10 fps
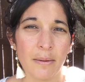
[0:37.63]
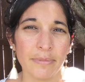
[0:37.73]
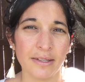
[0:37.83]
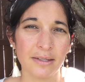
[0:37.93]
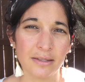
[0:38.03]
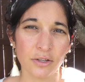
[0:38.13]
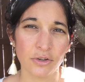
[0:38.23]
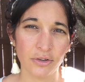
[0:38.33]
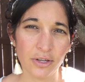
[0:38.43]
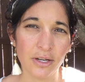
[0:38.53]
This is a
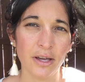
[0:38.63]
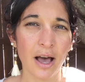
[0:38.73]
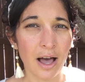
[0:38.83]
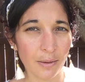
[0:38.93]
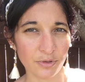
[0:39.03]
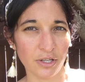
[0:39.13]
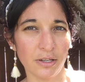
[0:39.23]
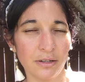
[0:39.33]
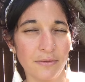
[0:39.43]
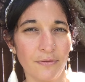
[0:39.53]
good
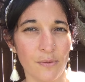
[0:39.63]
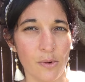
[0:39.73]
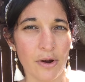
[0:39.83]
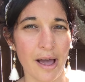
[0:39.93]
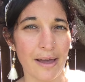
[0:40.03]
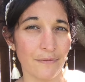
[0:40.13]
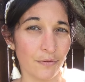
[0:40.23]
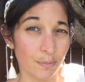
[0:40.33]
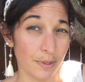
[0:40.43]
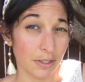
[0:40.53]
option for, I've
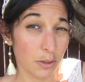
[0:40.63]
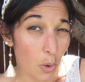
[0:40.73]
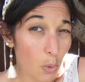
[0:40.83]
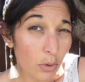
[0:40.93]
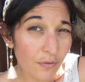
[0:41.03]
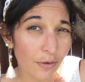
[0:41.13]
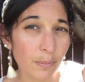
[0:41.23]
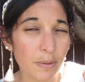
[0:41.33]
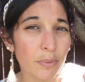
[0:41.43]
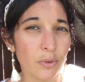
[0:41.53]
been told, for
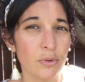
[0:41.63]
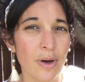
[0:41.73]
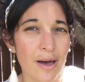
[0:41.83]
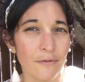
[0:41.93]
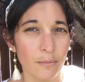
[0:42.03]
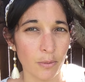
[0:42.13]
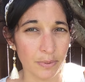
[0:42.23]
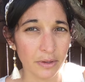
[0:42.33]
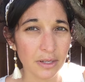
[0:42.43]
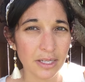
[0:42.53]
people who have
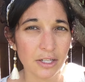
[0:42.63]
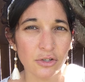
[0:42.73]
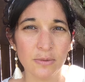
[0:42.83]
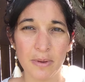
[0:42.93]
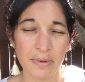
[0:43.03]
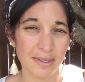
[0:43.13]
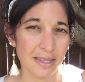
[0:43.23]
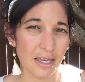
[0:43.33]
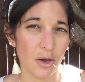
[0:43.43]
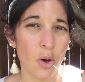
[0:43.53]
mobility issues, maybe as
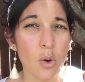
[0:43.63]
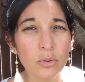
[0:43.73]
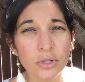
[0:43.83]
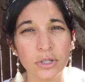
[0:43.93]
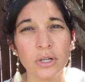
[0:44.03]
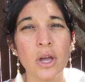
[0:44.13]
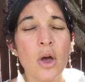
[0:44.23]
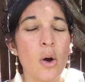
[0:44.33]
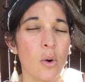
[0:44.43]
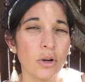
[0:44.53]
they get older,
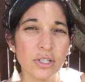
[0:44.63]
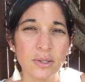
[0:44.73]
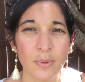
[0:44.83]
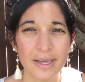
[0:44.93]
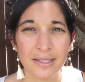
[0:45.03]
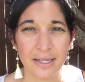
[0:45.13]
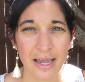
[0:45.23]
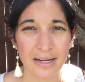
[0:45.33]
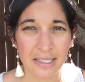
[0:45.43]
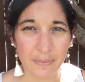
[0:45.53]
or just ways to
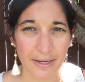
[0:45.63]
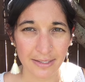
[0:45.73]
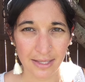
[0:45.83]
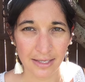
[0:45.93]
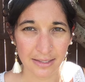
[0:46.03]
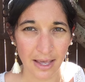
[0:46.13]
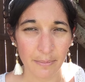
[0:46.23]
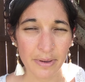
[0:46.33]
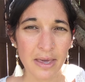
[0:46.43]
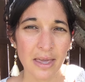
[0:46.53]
kind of spice things up.
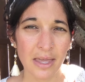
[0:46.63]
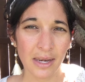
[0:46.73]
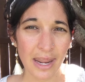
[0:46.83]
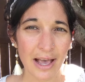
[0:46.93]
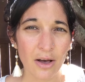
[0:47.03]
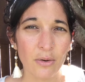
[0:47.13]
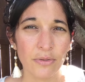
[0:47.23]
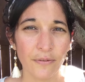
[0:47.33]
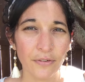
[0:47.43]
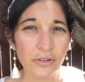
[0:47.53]
Now,
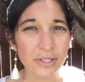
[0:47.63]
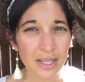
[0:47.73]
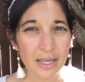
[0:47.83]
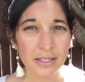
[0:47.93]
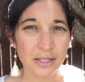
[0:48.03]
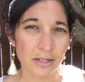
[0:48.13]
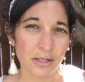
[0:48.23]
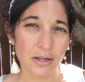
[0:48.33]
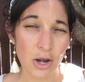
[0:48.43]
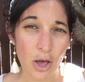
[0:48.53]
the first thing to
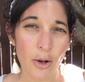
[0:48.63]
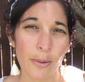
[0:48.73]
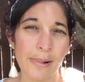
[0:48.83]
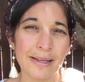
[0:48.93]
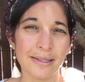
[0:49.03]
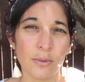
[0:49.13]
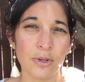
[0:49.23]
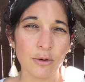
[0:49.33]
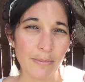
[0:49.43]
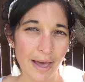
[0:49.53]
know is that
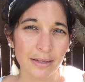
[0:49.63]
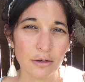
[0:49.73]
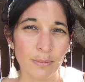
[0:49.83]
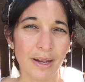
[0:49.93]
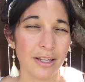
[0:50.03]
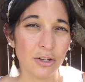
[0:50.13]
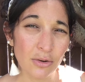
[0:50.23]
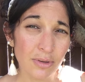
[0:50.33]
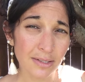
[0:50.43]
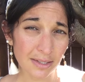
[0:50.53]
when you're masturbating, you
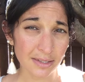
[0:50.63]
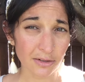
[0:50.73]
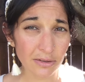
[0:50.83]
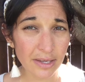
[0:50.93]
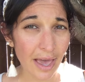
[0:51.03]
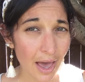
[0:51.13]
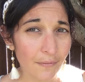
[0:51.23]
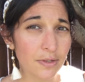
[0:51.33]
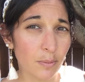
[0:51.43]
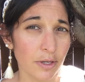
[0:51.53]
don't necessarily
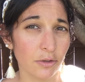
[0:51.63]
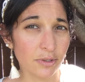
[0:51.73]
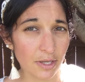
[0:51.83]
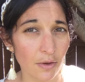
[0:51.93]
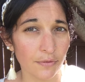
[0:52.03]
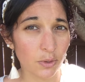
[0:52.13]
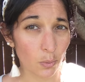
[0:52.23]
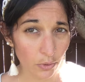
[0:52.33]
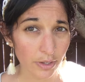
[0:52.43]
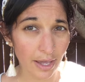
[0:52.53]
have to bring yourself to
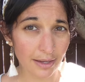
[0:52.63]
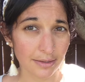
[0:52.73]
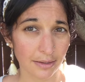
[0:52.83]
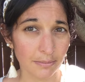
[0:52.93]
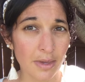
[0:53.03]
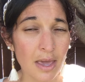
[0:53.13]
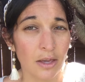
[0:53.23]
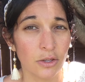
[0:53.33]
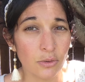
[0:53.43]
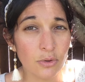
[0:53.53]
orgasm.
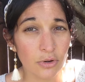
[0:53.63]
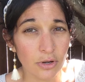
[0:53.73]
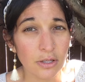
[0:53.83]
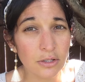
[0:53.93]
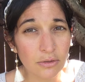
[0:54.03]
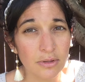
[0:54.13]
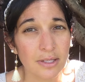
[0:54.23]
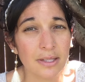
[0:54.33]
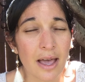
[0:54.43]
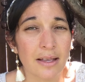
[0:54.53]
You could do
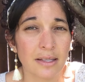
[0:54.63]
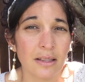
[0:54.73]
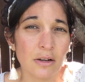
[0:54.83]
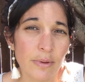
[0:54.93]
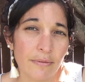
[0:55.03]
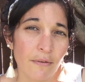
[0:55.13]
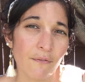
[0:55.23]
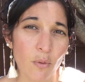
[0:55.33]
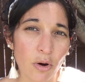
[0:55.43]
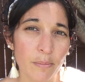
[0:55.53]
this as a little bit of a
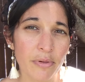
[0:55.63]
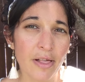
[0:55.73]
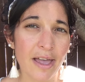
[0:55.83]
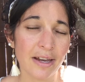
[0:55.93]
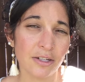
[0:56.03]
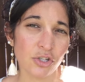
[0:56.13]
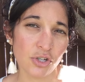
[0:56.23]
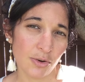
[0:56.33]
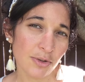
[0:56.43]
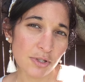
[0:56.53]
foreplay to
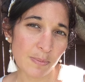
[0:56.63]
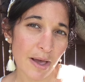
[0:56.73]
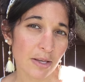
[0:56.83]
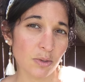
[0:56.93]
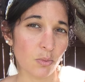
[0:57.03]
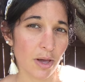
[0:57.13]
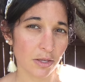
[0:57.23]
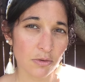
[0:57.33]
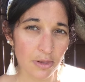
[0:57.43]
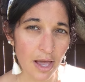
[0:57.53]
show your spouse what
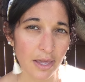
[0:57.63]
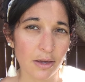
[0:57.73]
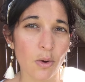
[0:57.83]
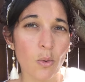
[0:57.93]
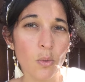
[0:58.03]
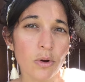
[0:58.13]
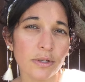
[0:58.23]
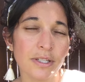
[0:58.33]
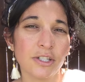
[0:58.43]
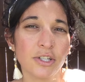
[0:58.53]
you like,
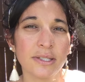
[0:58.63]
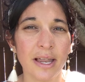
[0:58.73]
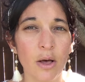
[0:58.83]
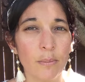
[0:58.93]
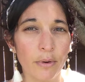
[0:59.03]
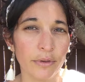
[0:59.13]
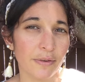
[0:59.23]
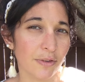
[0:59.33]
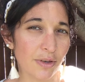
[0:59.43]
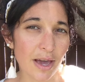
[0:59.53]
or to just help both
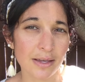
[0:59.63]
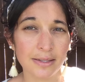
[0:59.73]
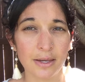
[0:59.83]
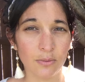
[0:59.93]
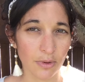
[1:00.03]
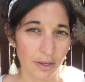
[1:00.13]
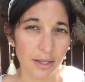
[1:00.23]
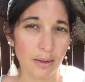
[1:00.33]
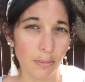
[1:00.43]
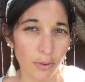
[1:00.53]
of you guys get really
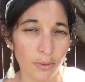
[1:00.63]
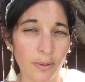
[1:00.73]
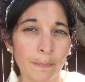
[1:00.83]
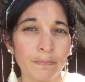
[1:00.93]
in the mood.